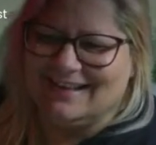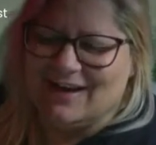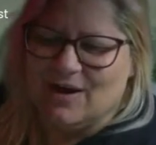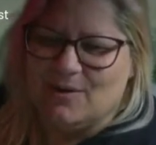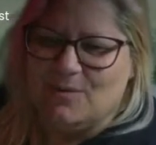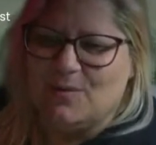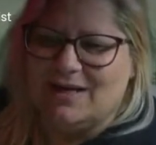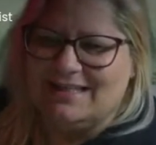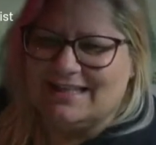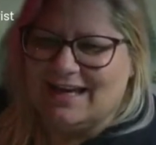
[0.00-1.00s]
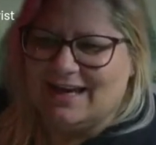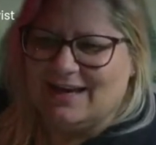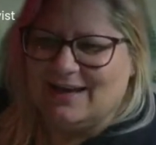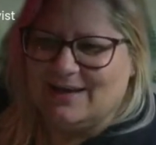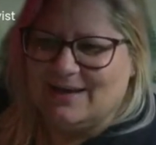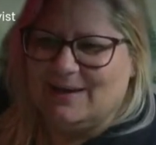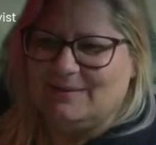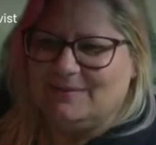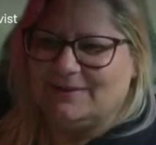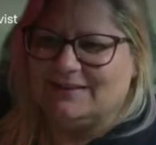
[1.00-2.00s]
What's up?
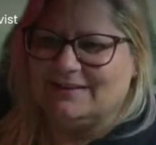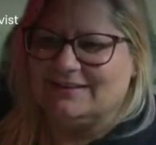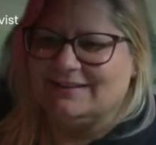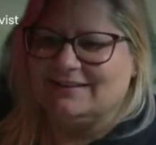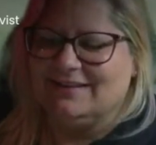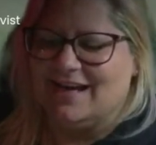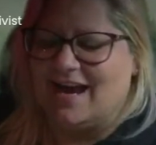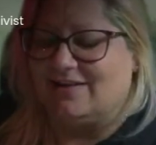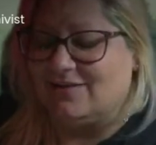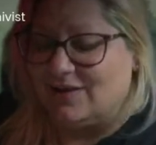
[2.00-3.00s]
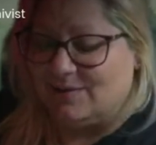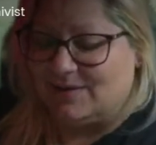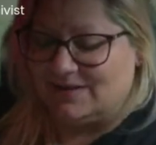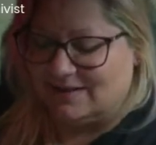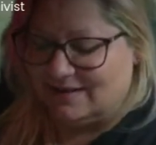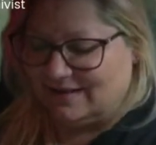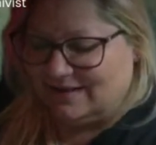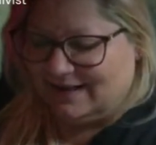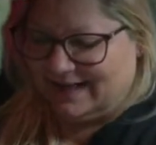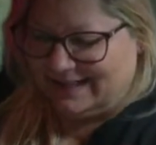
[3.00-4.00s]
Yeah, so anyways, I did